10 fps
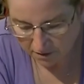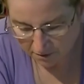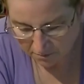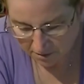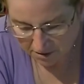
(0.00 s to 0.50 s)

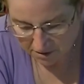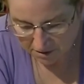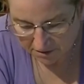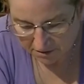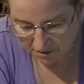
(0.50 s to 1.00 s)
earbuds
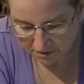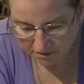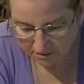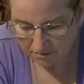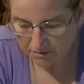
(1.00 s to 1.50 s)
here.
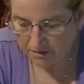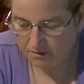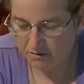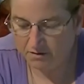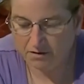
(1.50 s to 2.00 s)
Here we
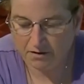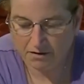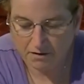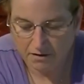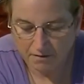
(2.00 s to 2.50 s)
go.
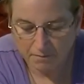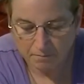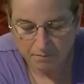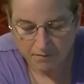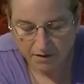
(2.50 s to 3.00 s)

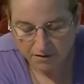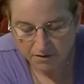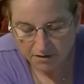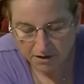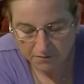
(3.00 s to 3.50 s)
Now
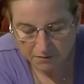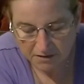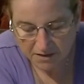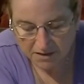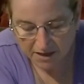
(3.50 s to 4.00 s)
they're
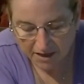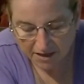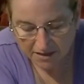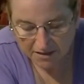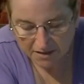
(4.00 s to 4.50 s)
different
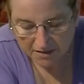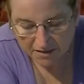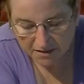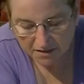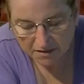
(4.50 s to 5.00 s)

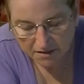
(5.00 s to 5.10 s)
sizes,